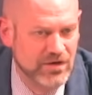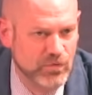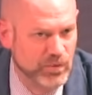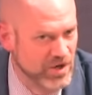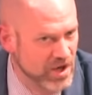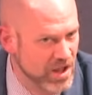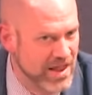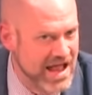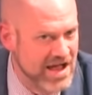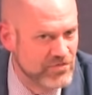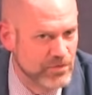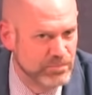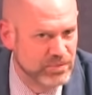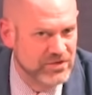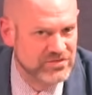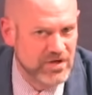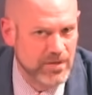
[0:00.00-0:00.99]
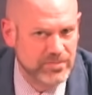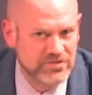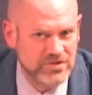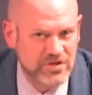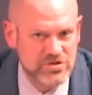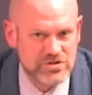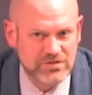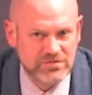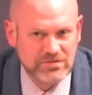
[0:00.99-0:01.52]
We all have our
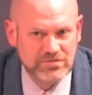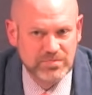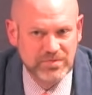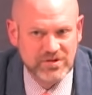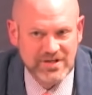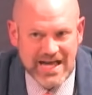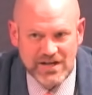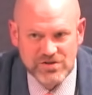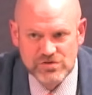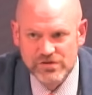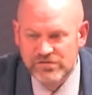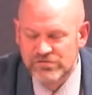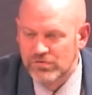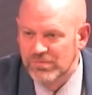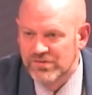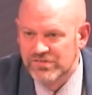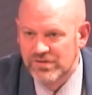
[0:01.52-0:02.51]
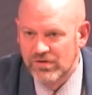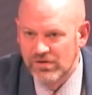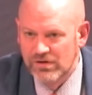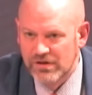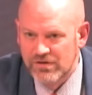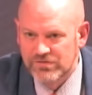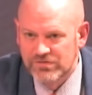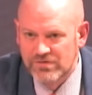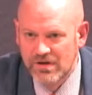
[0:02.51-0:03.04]
presuppositions, but the naturalistic
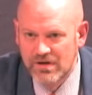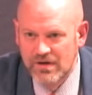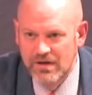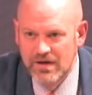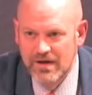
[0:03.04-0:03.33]
materialist